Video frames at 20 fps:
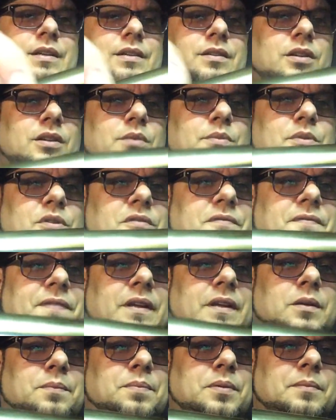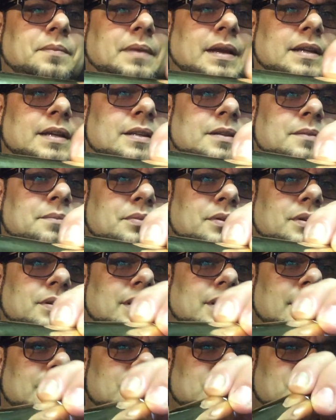A little bit of fingerprint magnet, but
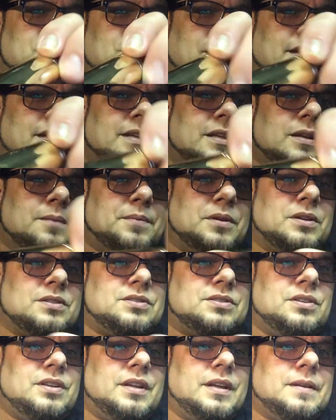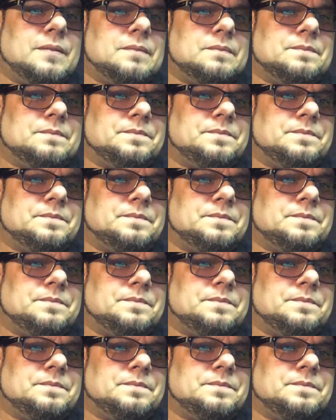I just shined it up yesterday.